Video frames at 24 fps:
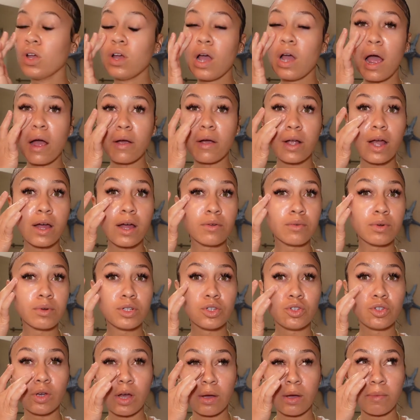I kind of want
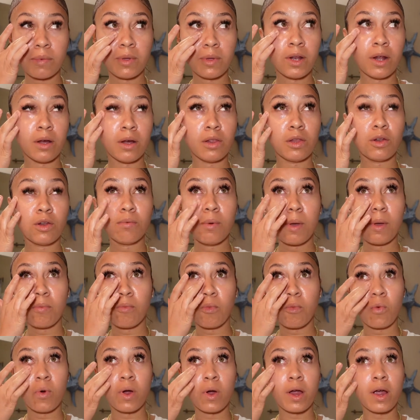to do a little bit
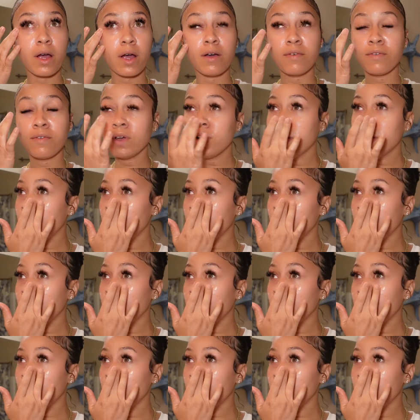more of